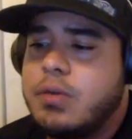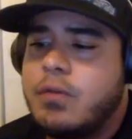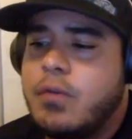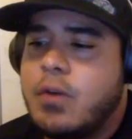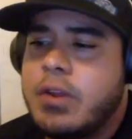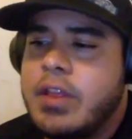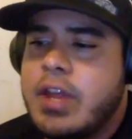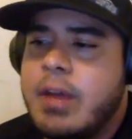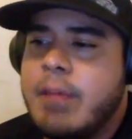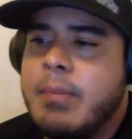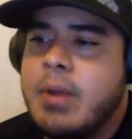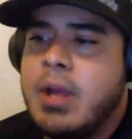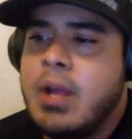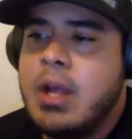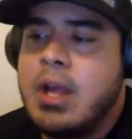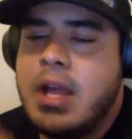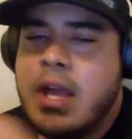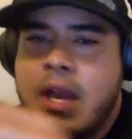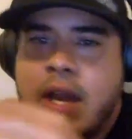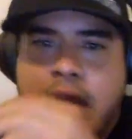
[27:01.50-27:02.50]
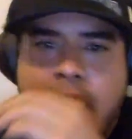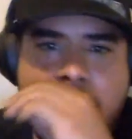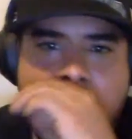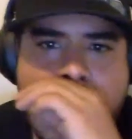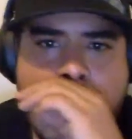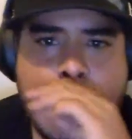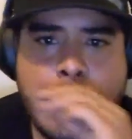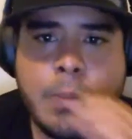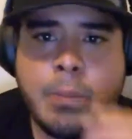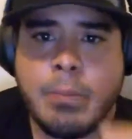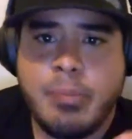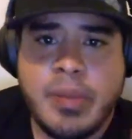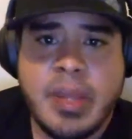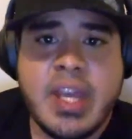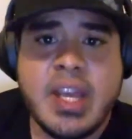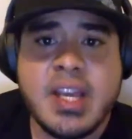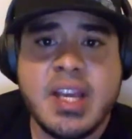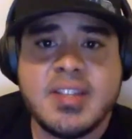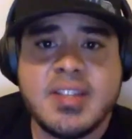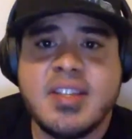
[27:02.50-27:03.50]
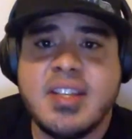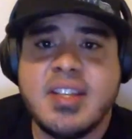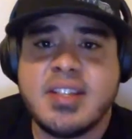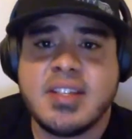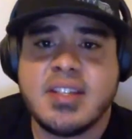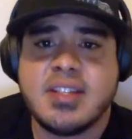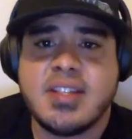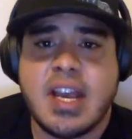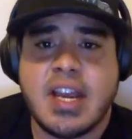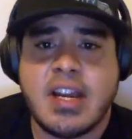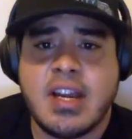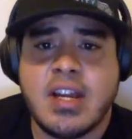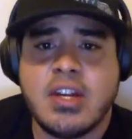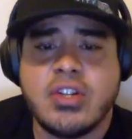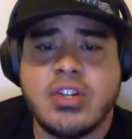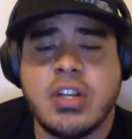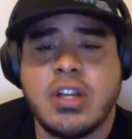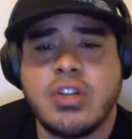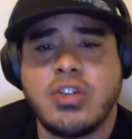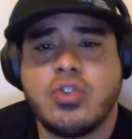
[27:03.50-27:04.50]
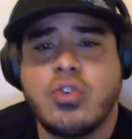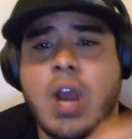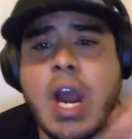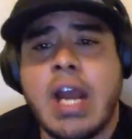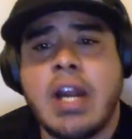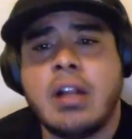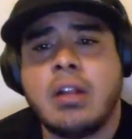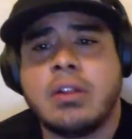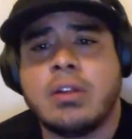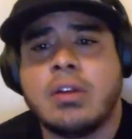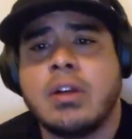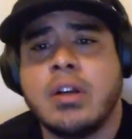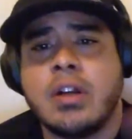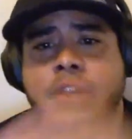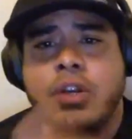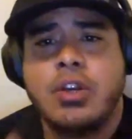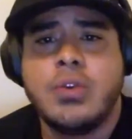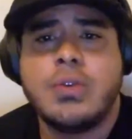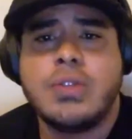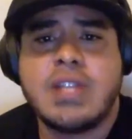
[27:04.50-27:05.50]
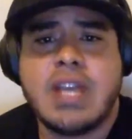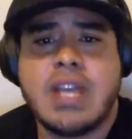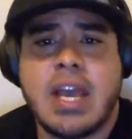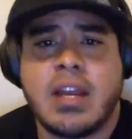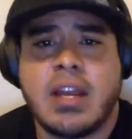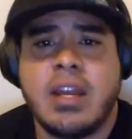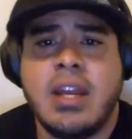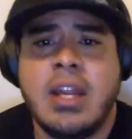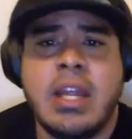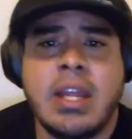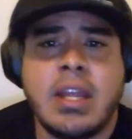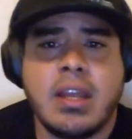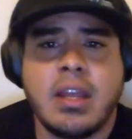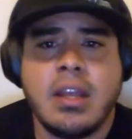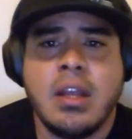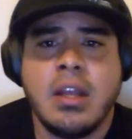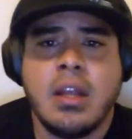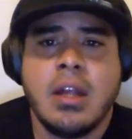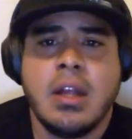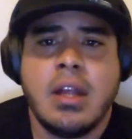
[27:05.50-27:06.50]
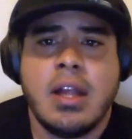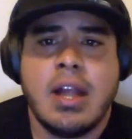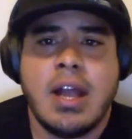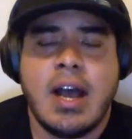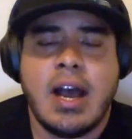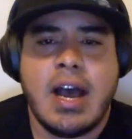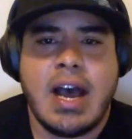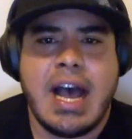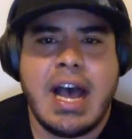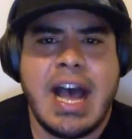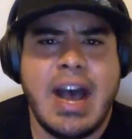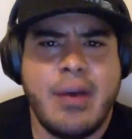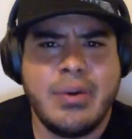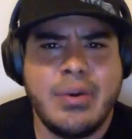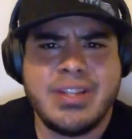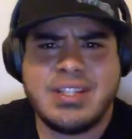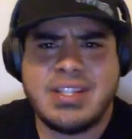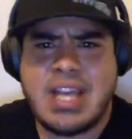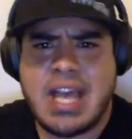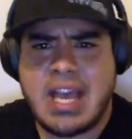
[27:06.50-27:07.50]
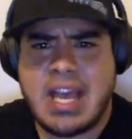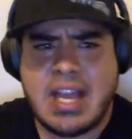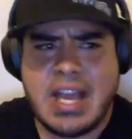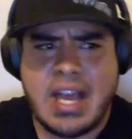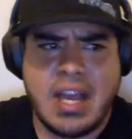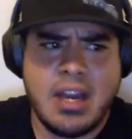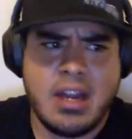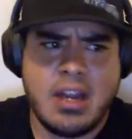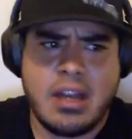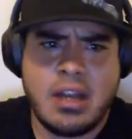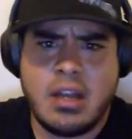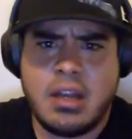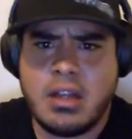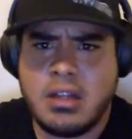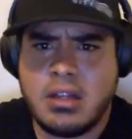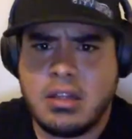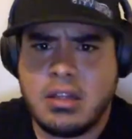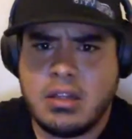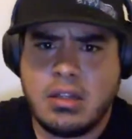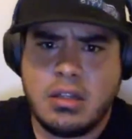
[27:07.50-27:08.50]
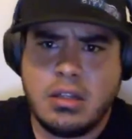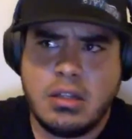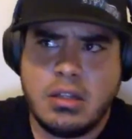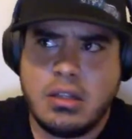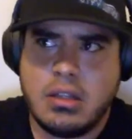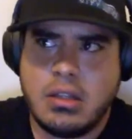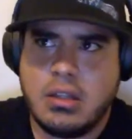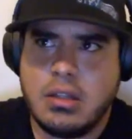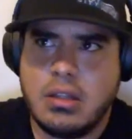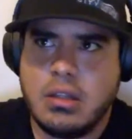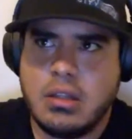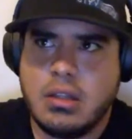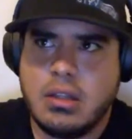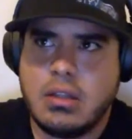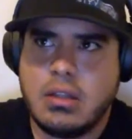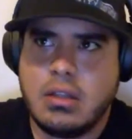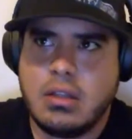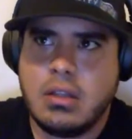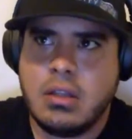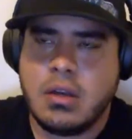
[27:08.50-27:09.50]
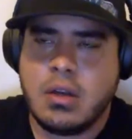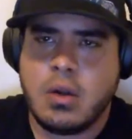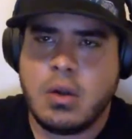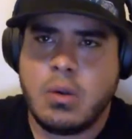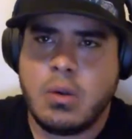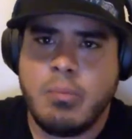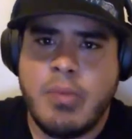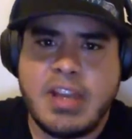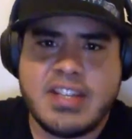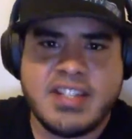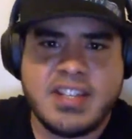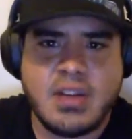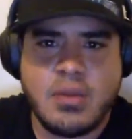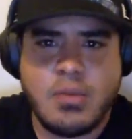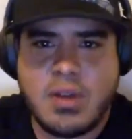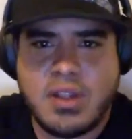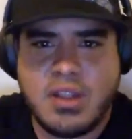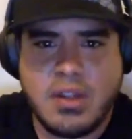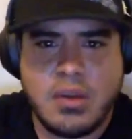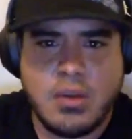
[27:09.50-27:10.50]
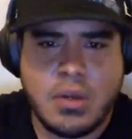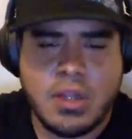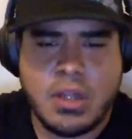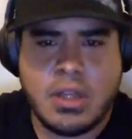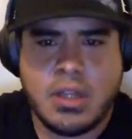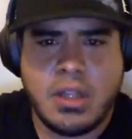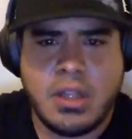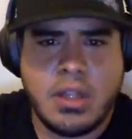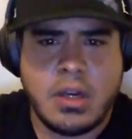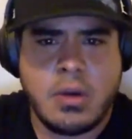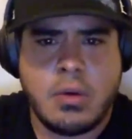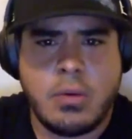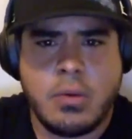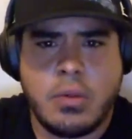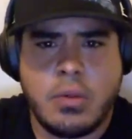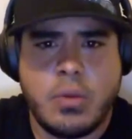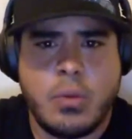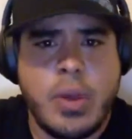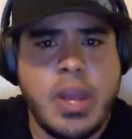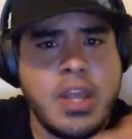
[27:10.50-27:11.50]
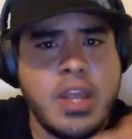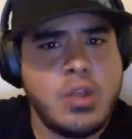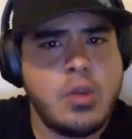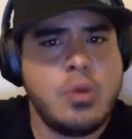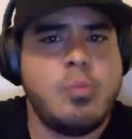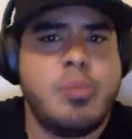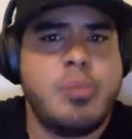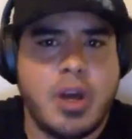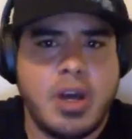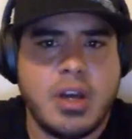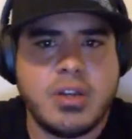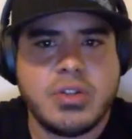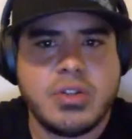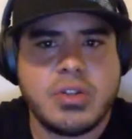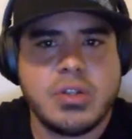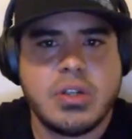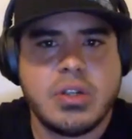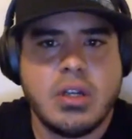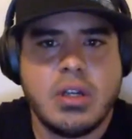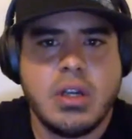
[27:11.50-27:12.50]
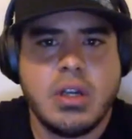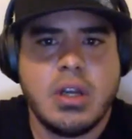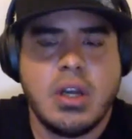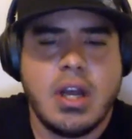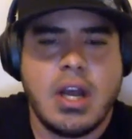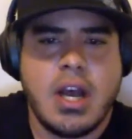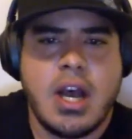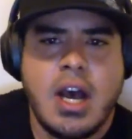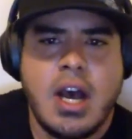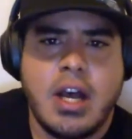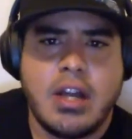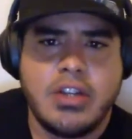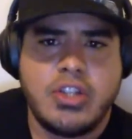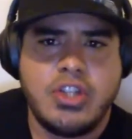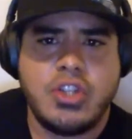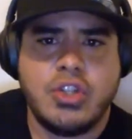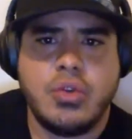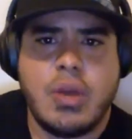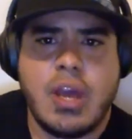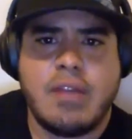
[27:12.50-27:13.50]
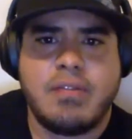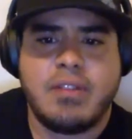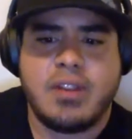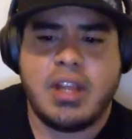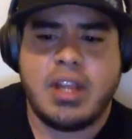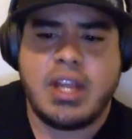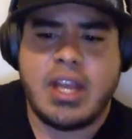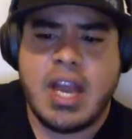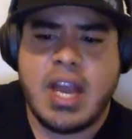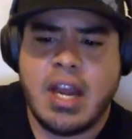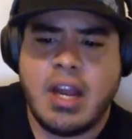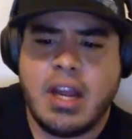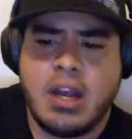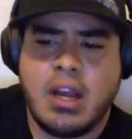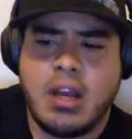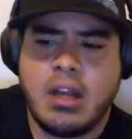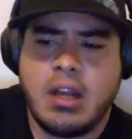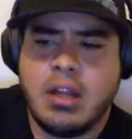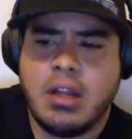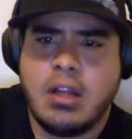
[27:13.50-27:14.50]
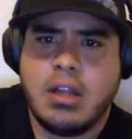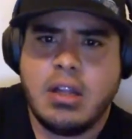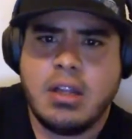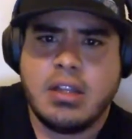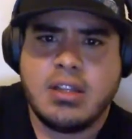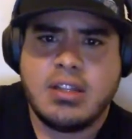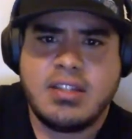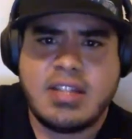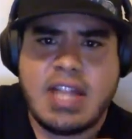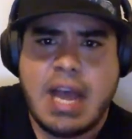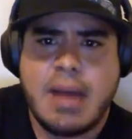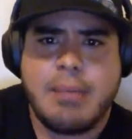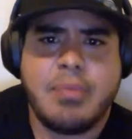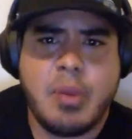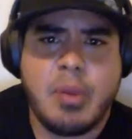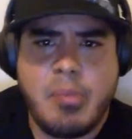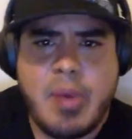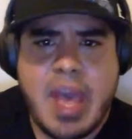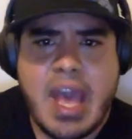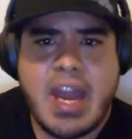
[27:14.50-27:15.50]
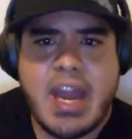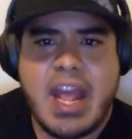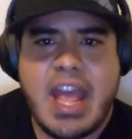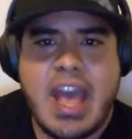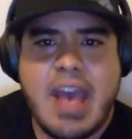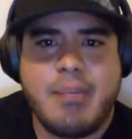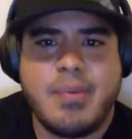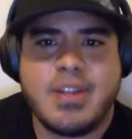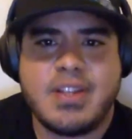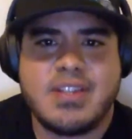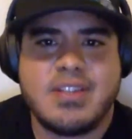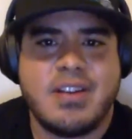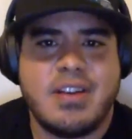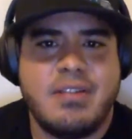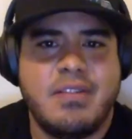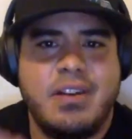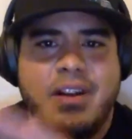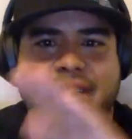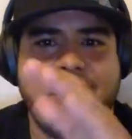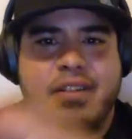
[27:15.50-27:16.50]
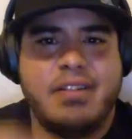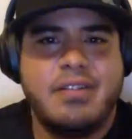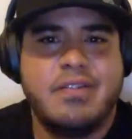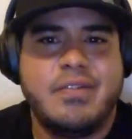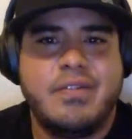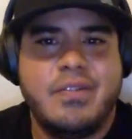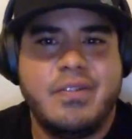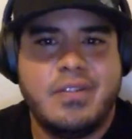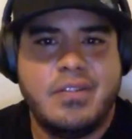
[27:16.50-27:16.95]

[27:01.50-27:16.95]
for them? Now, being a seasoned technician, trying to learn a new technique, uh, how is that kind of, you know, messing with you, uh, you know, the way you push? Uh, do you have to like kind of stop the bad habits of, of